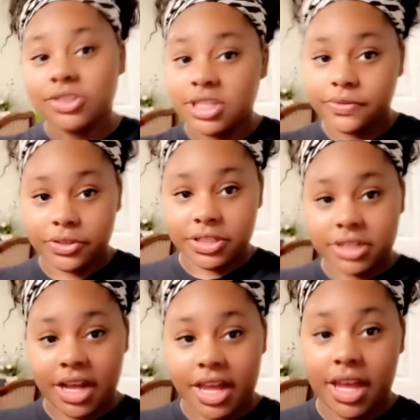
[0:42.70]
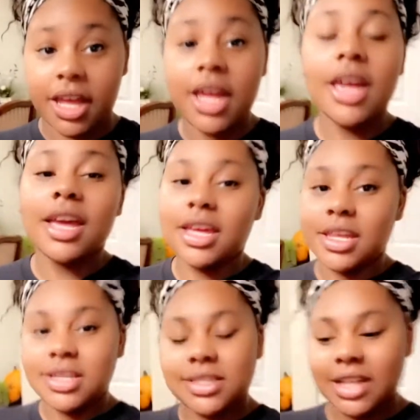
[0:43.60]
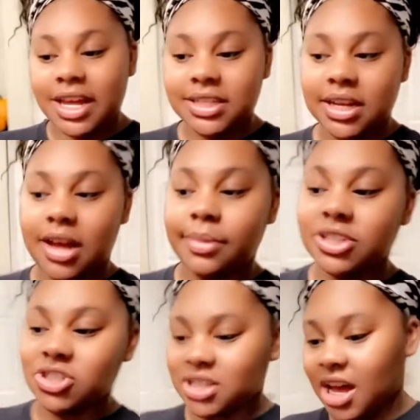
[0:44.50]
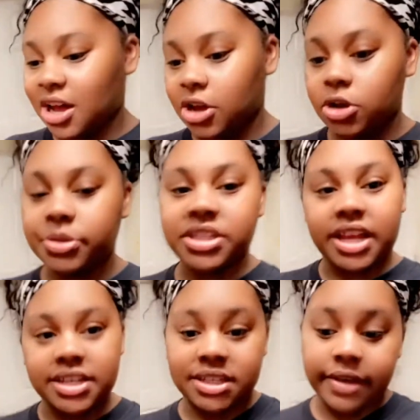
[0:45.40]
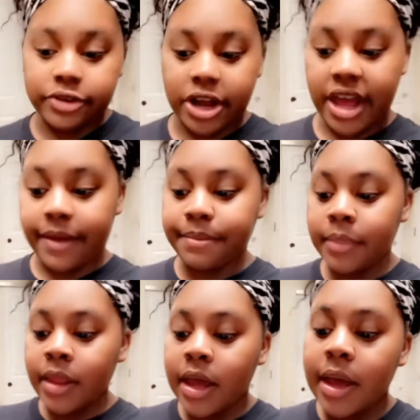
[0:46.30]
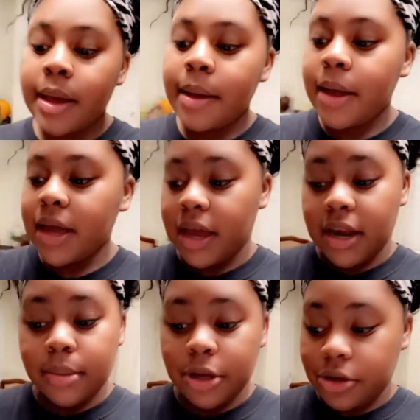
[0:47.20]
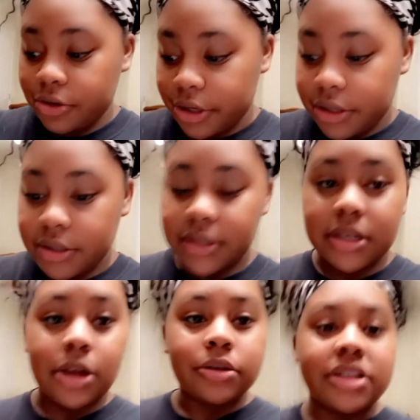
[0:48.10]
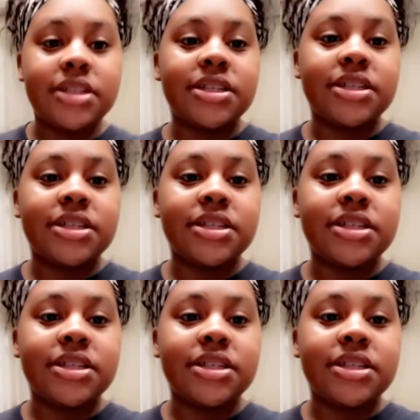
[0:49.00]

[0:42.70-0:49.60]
Just for tonight. It is nighttime. I just got home. It's like 7 or 8. And I'm hungry. So this is how it